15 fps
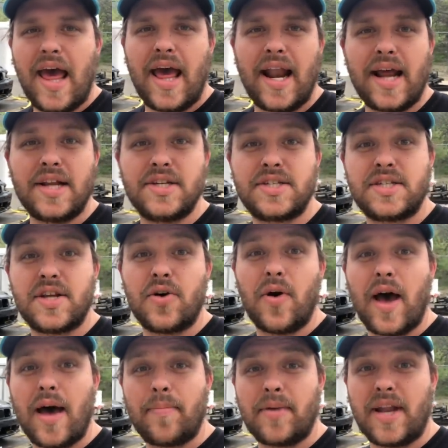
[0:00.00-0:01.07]
And I just so
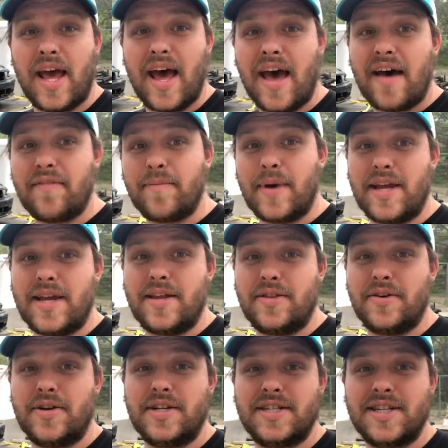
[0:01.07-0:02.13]
happen to have my
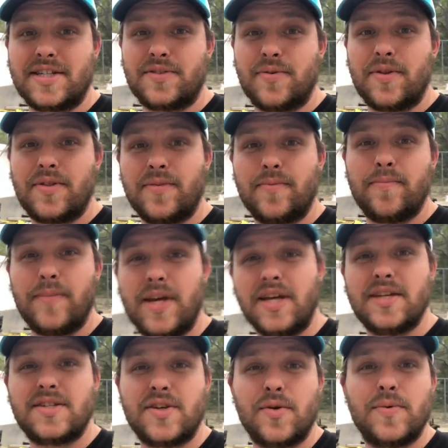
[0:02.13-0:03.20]
E36 with
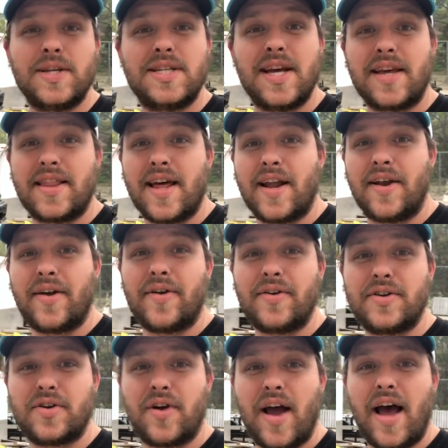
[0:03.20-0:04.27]
me so we take that out on
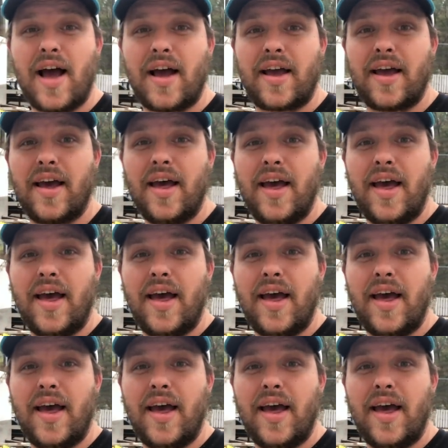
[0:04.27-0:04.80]
track